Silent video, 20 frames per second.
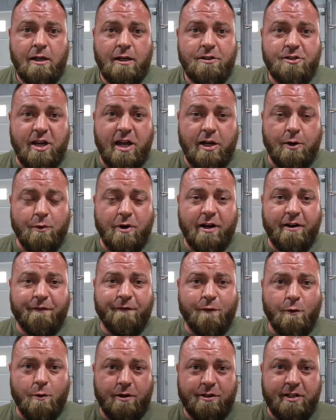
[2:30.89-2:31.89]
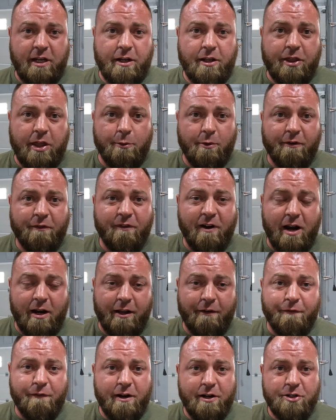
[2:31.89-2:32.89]
January fourteenth, they were
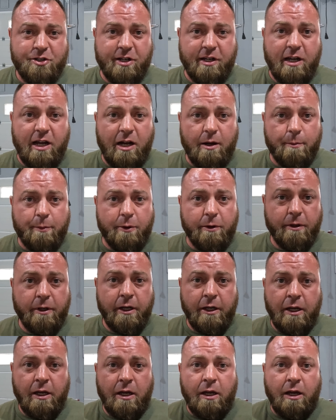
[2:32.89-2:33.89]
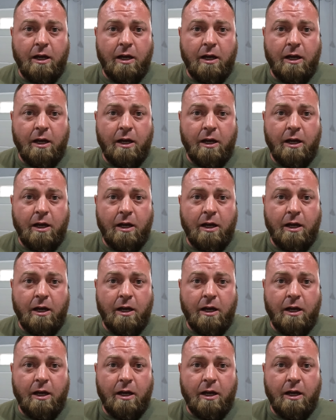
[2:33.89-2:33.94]
finally finishing up.